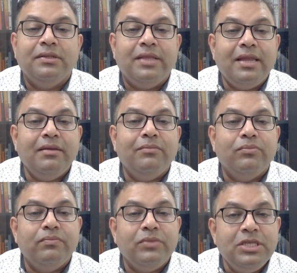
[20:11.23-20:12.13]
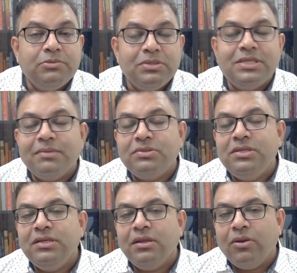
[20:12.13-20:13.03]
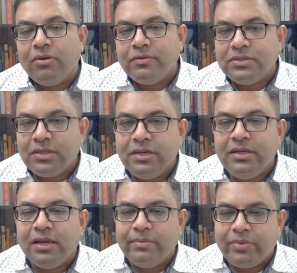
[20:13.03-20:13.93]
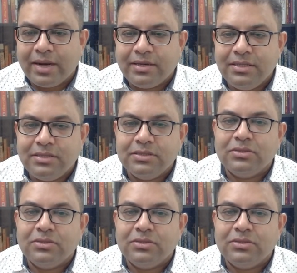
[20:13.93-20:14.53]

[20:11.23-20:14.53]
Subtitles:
Then these precepts need a lot of study and practice,